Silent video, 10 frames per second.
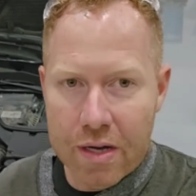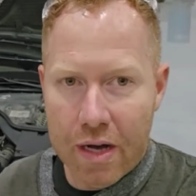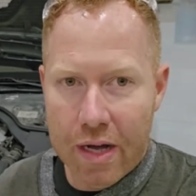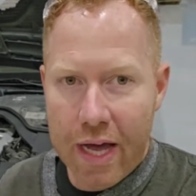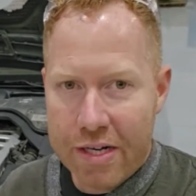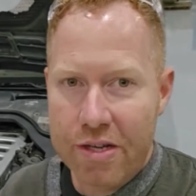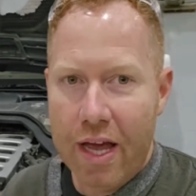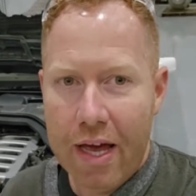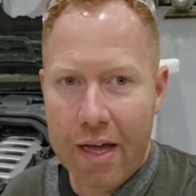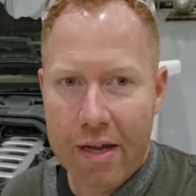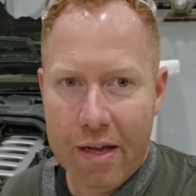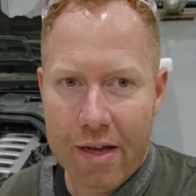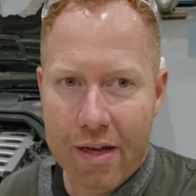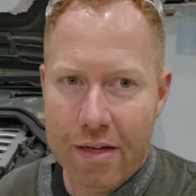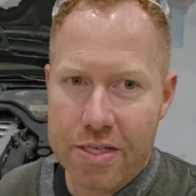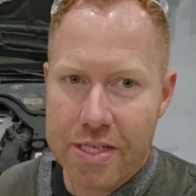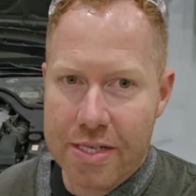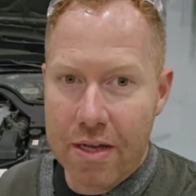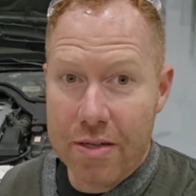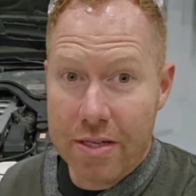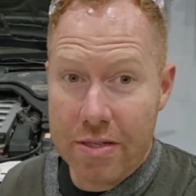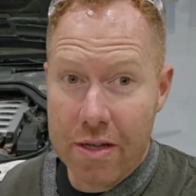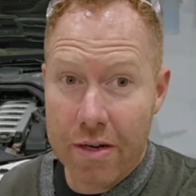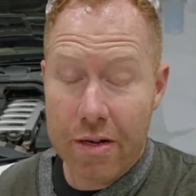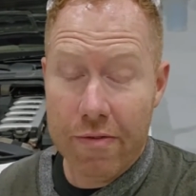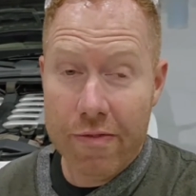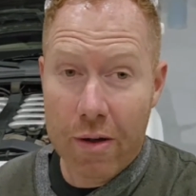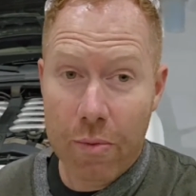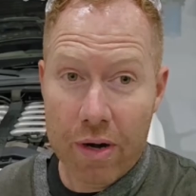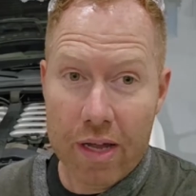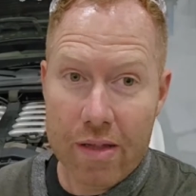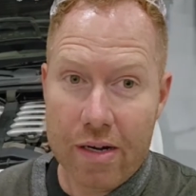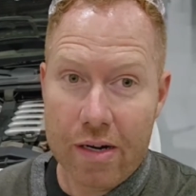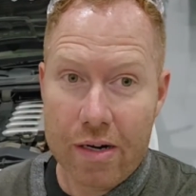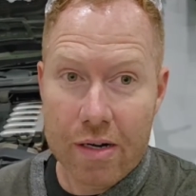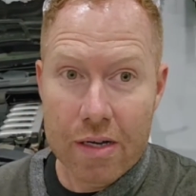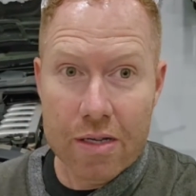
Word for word: I actually had a, uh, a CL600, a 5.8 liter